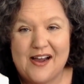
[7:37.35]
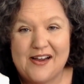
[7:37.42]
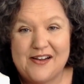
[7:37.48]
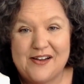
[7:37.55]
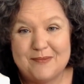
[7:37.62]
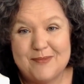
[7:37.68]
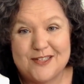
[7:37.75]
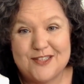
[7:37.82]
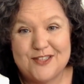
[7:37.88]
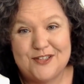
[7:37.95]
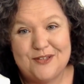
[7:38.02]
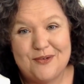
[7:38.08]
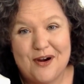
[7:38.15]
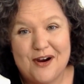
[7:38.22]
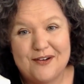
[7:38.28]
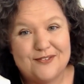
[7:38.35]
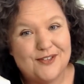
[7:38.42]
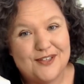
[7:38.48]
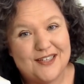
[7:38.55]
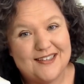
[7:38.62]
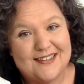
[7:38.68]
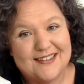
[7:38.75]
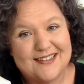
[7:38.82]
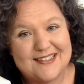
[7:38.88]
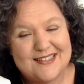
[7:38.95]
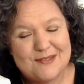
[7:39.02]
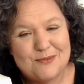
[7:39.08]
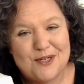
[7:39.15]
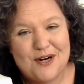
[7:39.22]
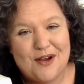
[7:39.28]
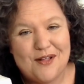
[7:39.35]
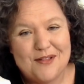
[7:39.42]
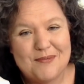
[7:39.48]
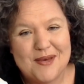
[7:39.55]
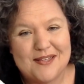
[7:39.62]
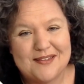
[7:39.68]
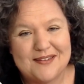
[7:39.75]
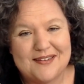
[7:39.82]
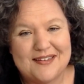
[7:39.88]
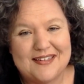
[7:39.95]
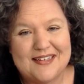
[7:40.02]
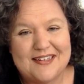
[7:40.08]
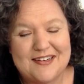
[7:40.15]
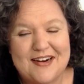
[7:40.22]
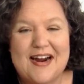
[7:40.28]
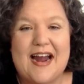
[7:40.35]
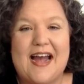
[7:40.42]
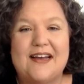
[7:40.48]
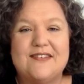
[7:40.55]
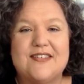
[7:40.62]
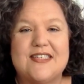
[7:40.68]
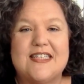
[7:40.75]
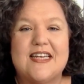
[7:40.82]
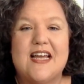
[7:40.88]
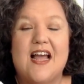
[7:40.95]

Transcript: I'm sure you are if you're here, because we're all about the Cricut crafts.